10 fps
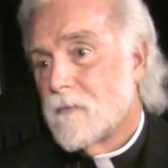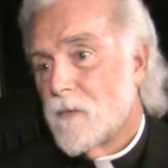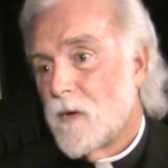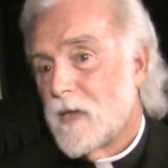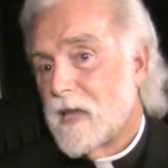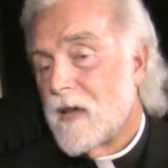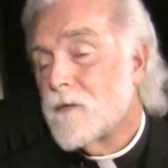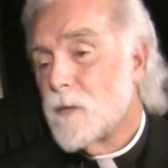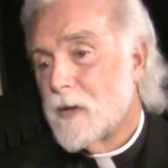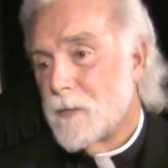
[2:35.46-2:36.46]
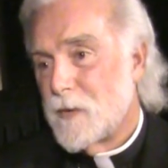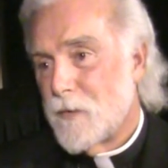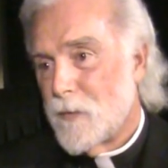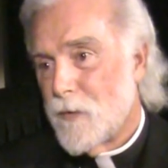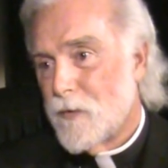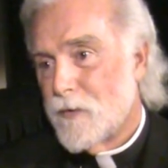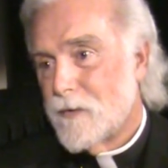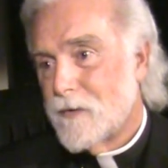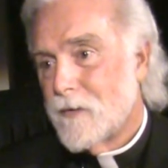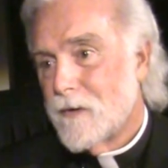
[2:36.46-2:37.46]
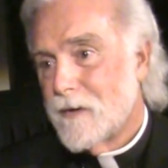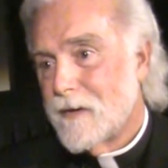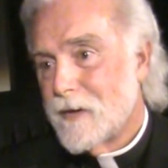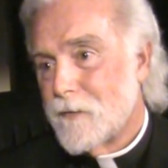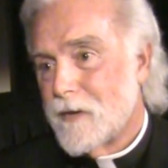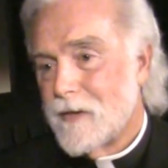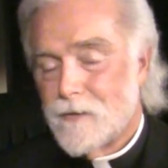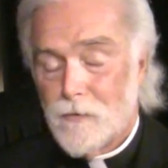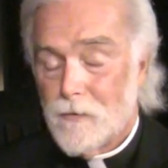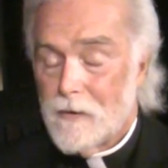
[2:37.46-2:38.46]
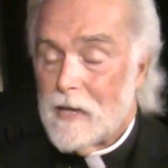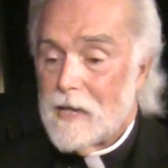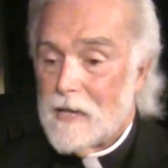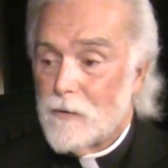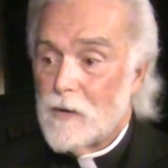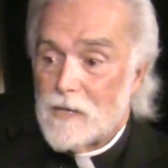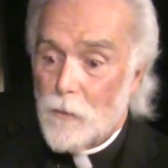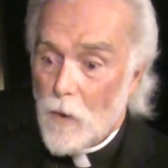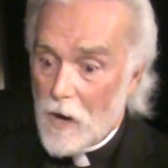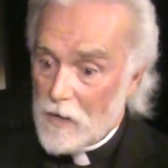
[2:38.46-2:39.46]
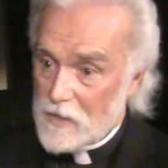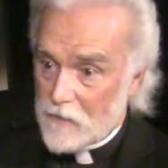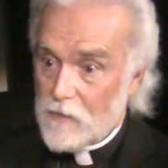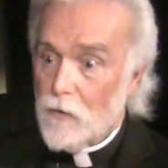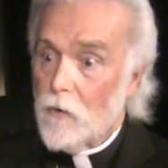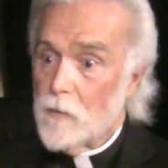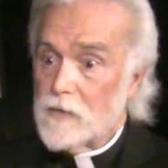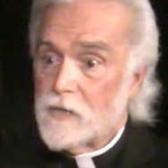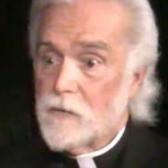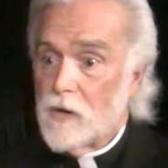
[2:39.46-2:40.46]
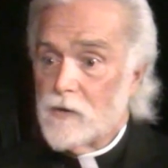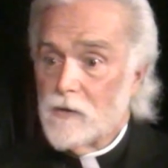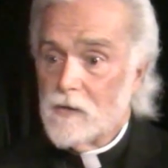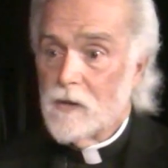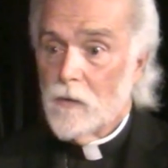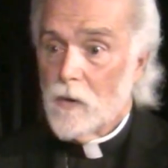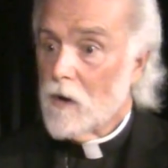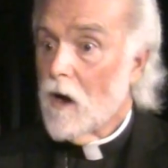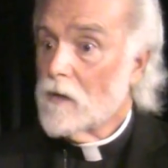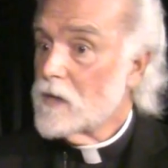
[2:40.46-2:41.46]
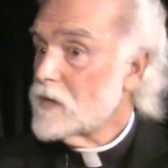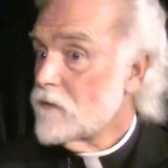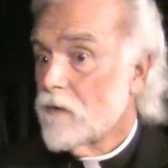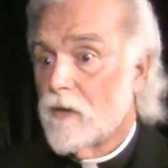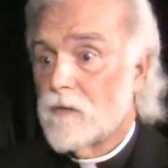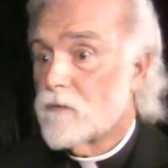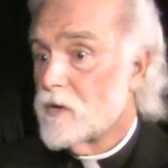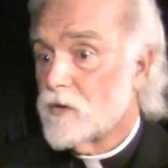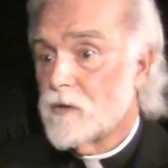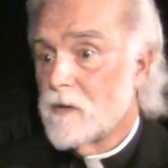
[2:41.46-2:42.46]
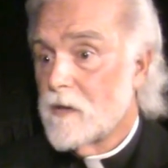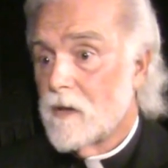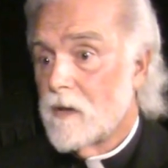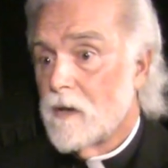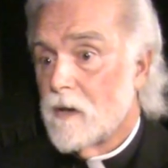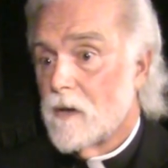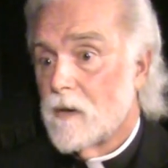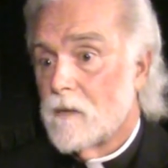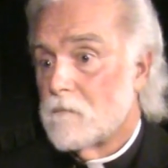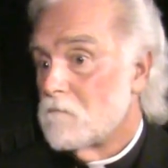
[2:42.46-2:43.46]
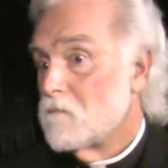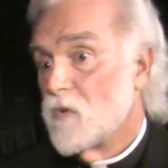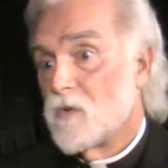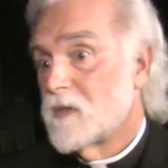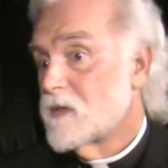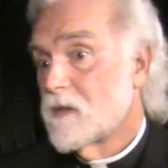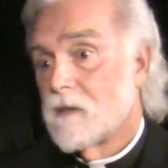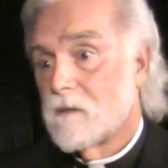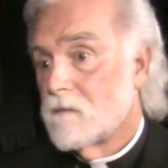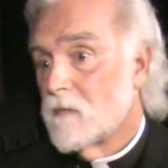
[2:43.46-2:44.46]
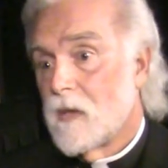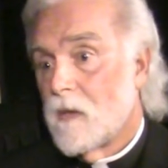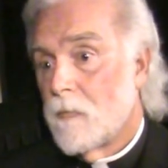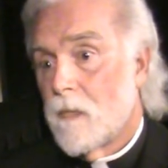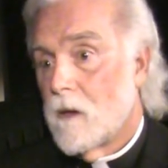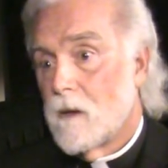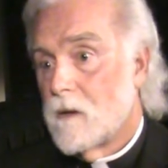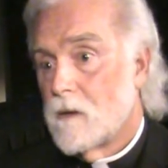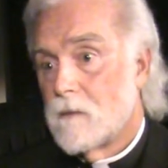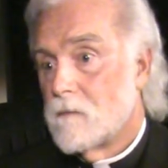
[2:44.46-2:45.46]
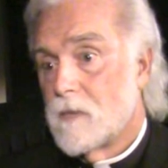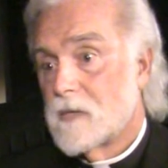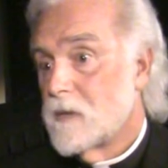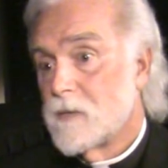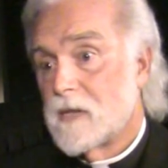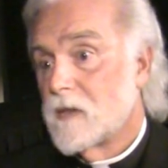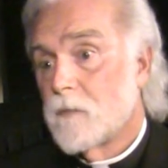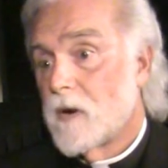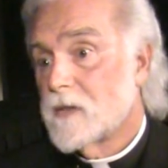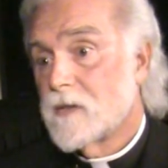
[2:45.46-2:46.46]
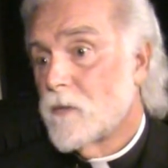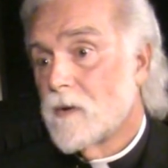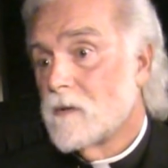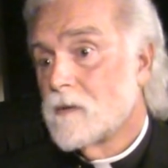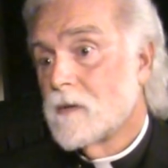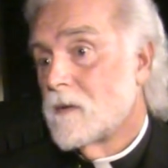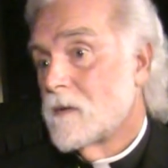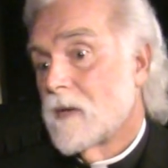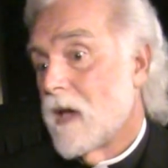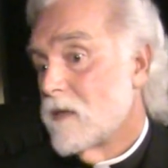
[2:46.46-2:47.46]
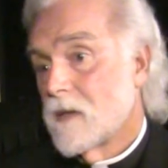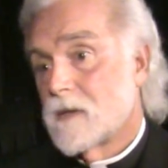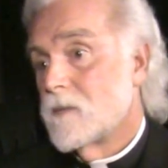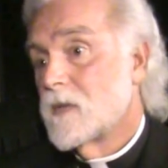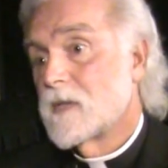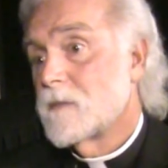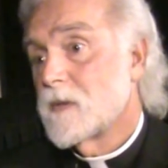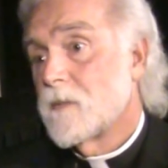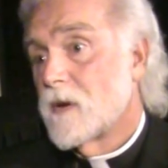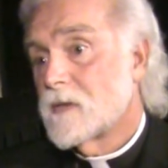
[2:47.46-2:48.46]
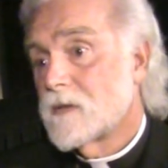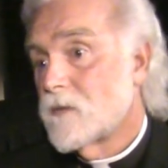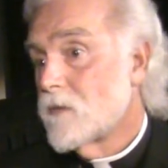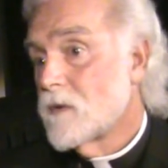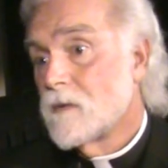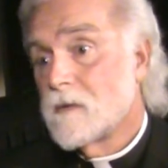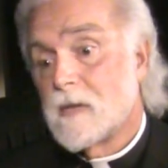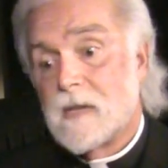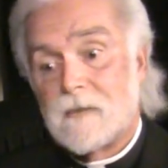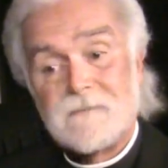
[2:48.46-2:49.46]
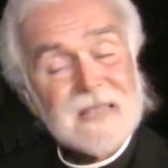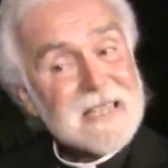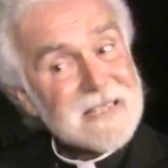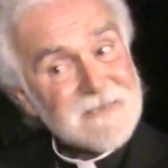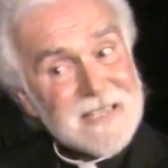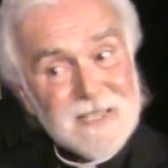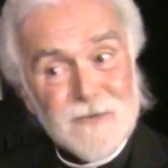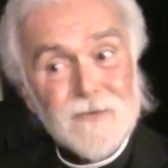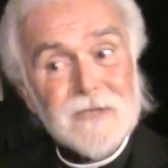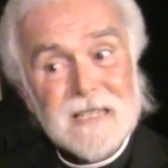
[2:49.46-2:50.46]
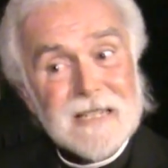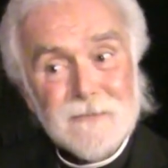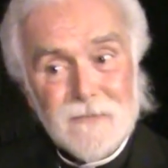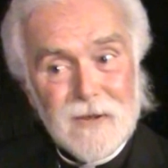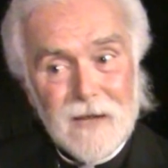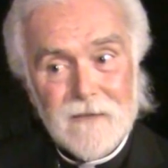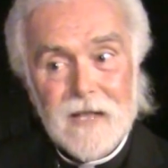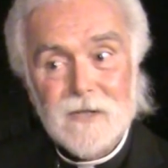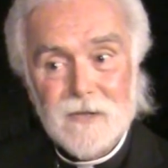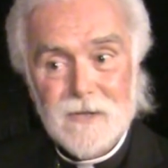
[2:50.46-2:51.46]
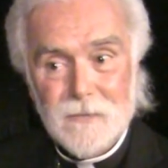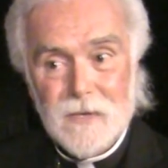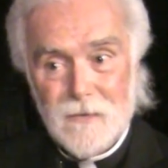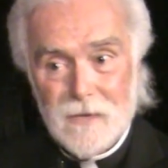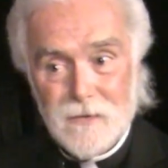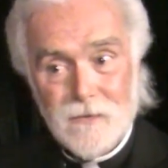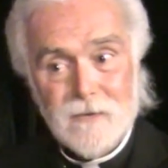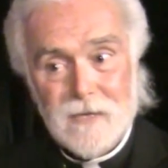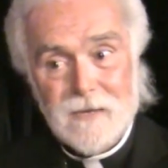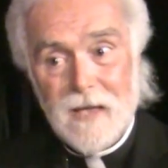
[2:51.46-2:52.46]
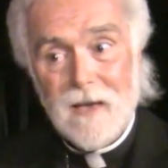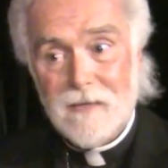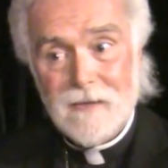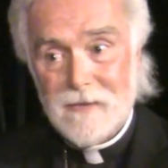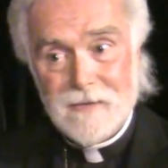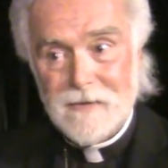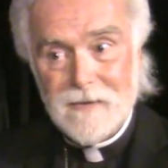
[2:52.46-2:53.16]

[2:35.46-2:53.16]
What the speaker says: I think everyone could be doing more to increase awareness of these horrible situations, regardless of your faith tradition. Buddhists and Muslims in other parts of the world, Catholics and Muslims in parts of the world. Right. And even in Jerusalem, we have tensions between Jews and Catholics.